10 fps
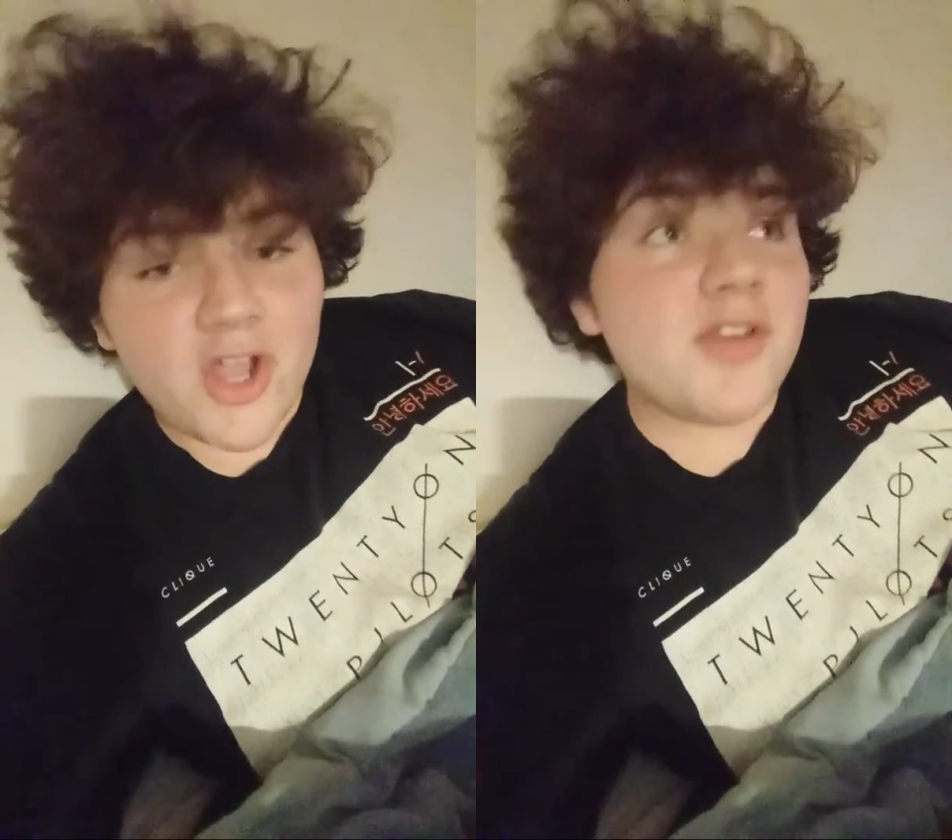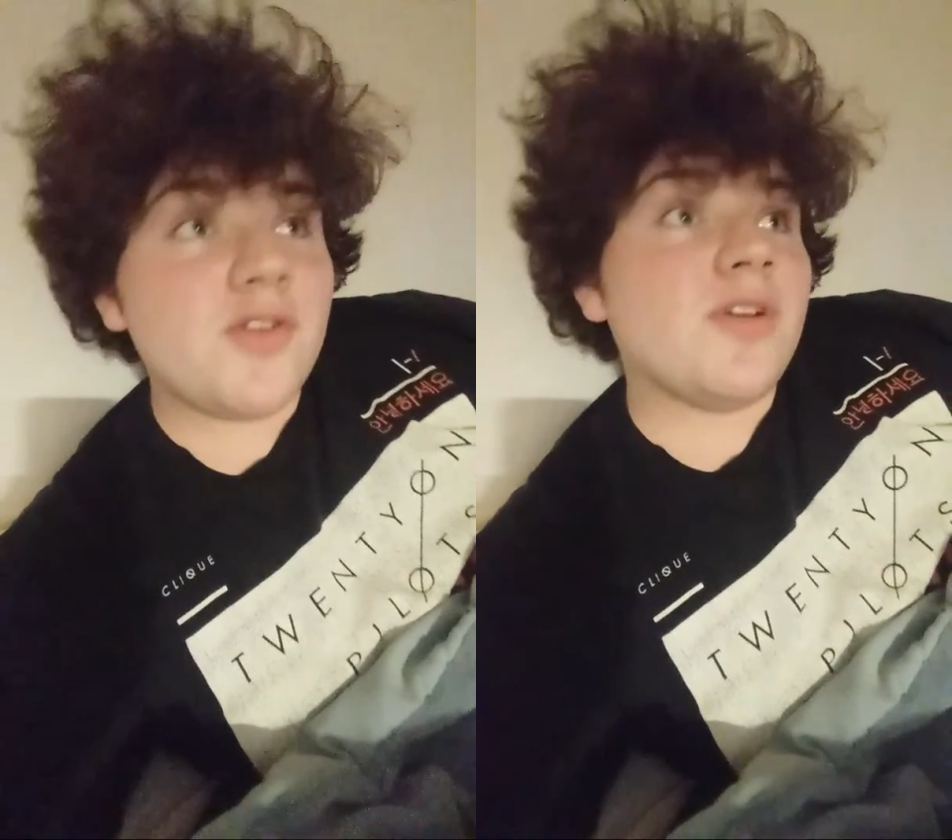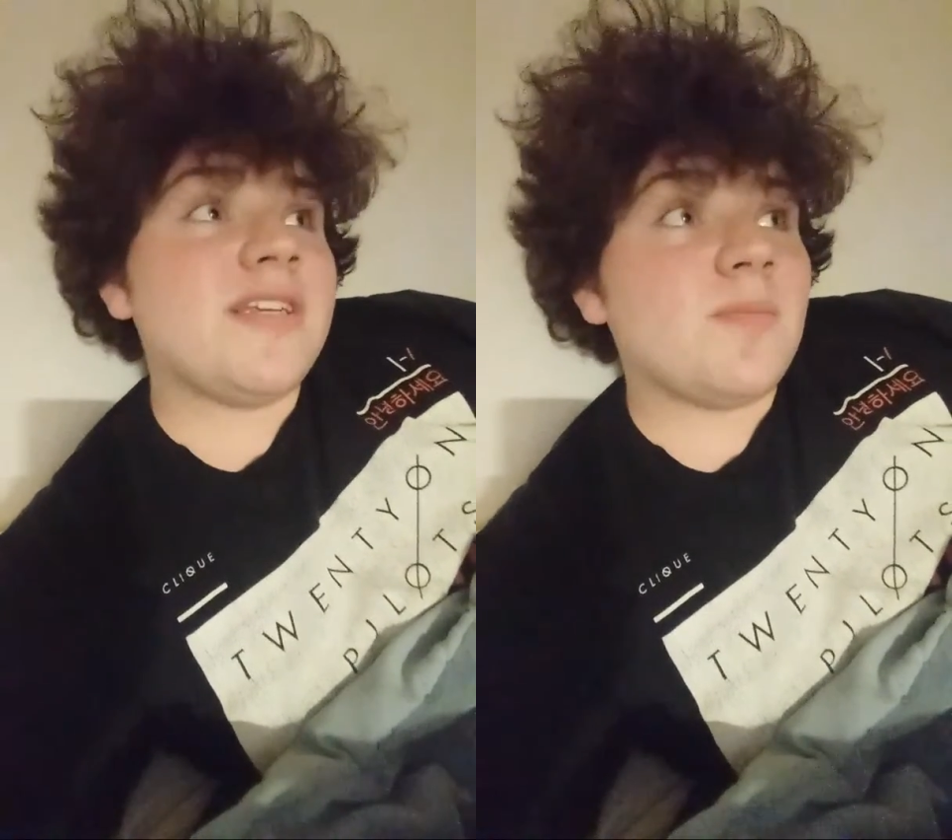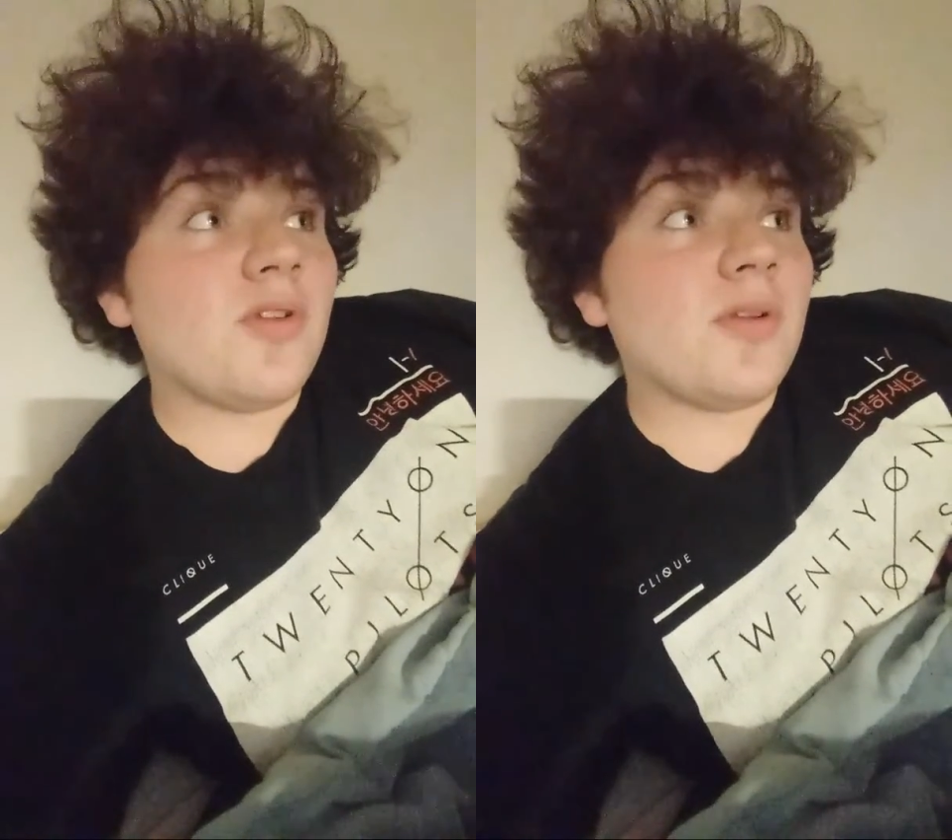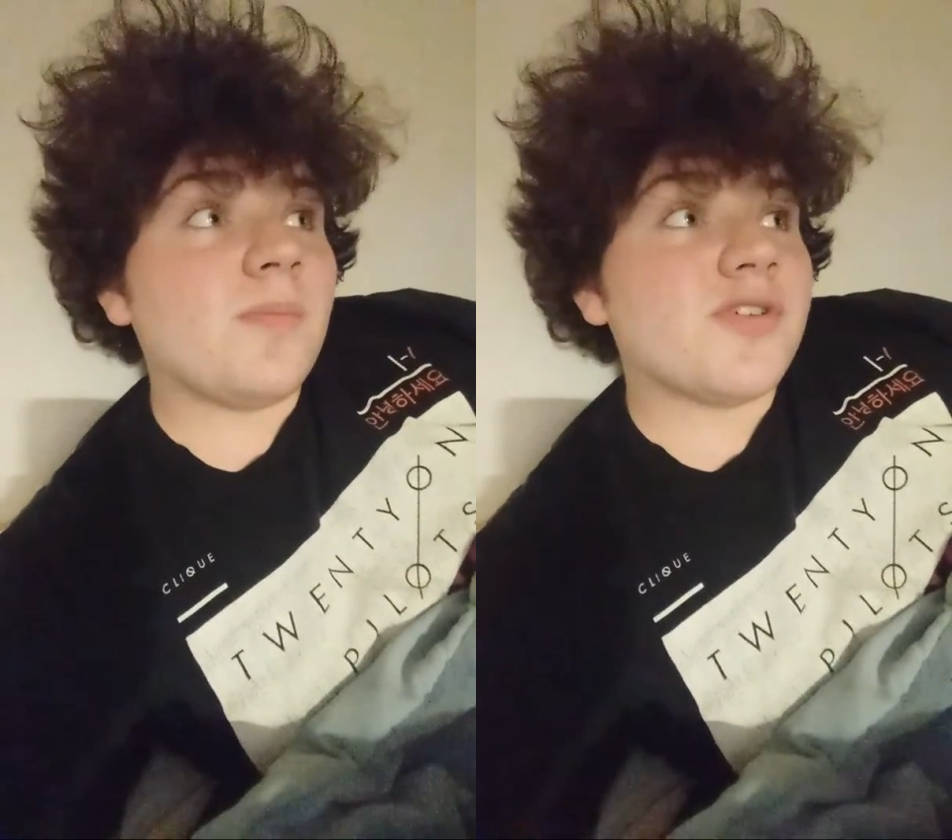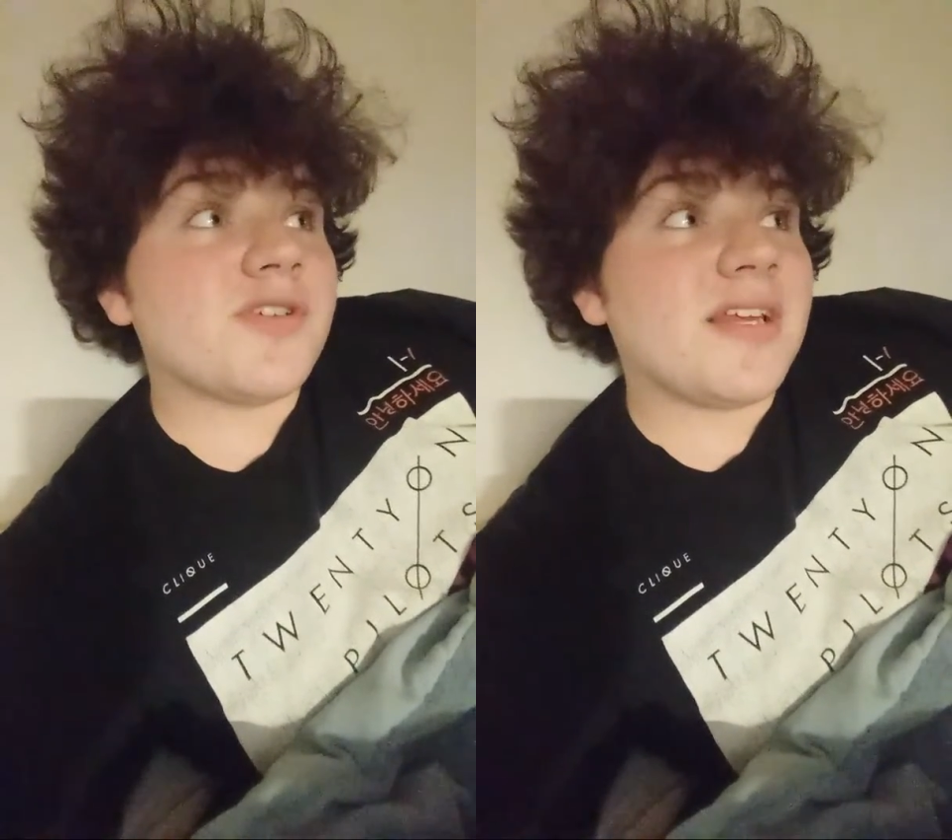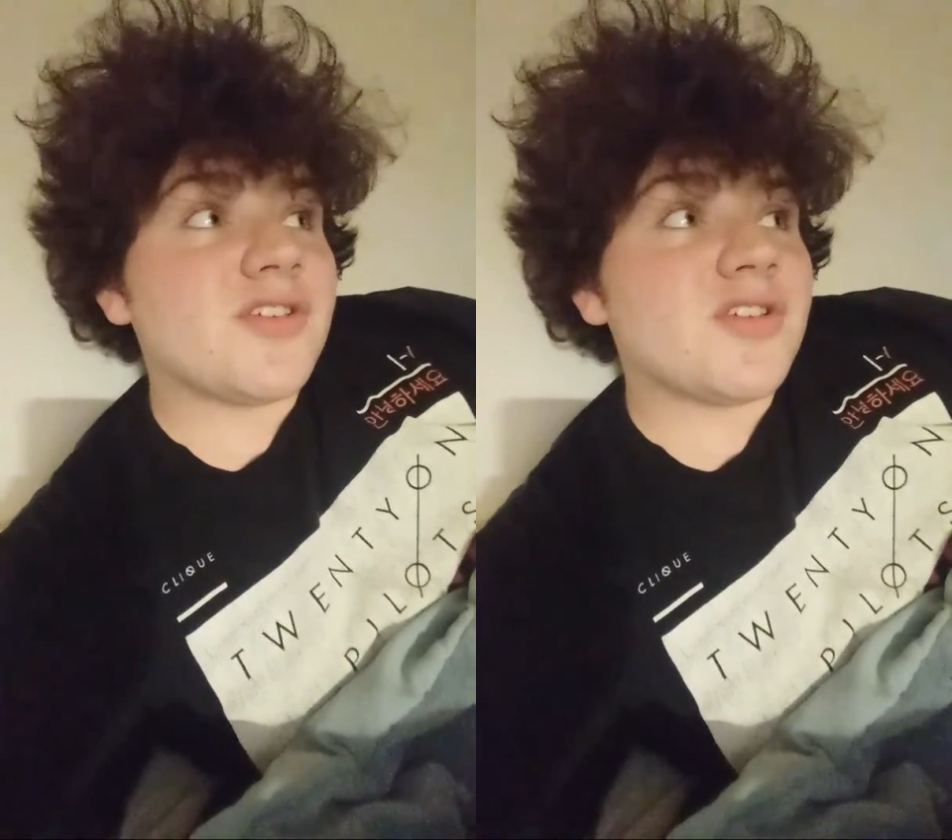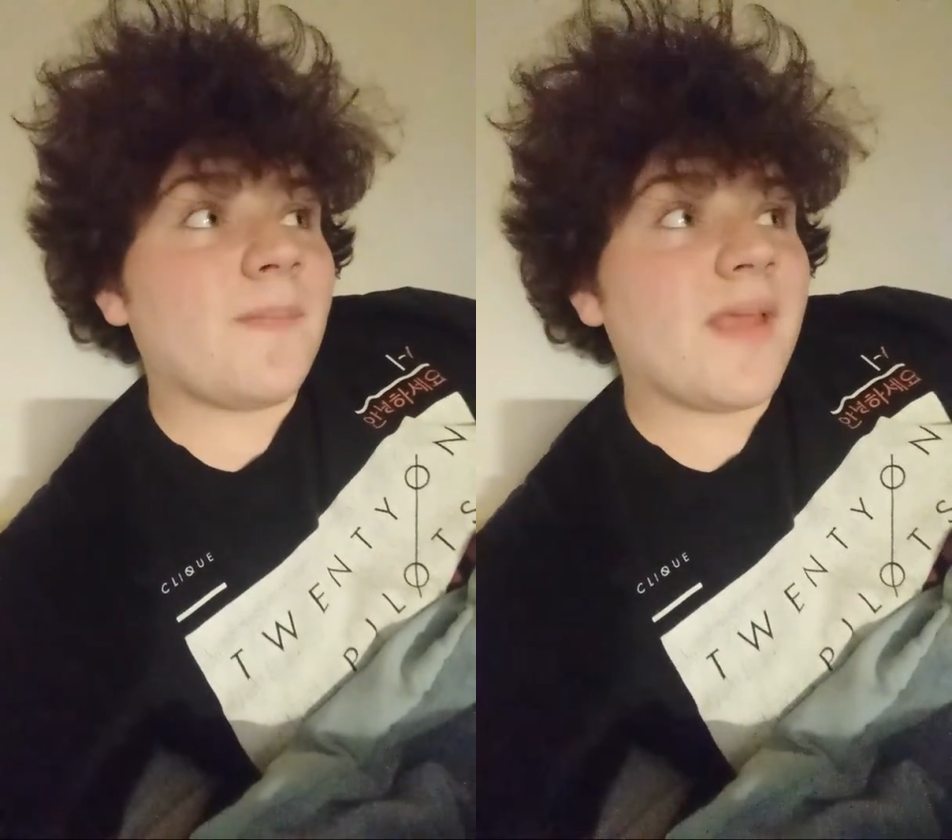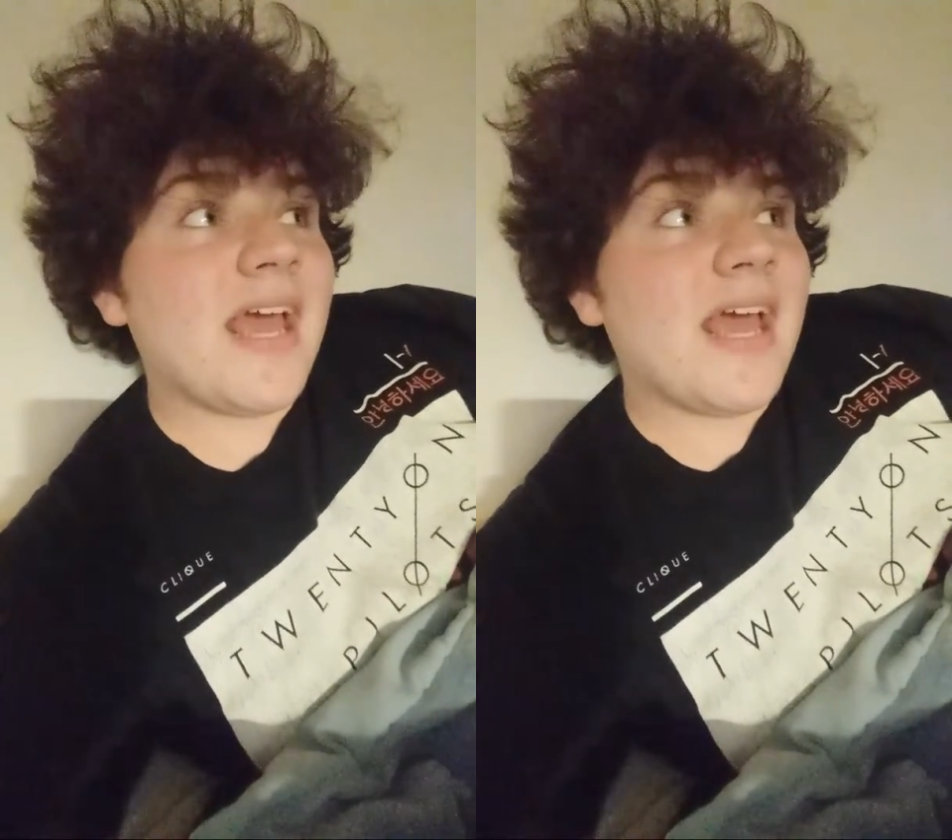I do a Deadpool impersonation?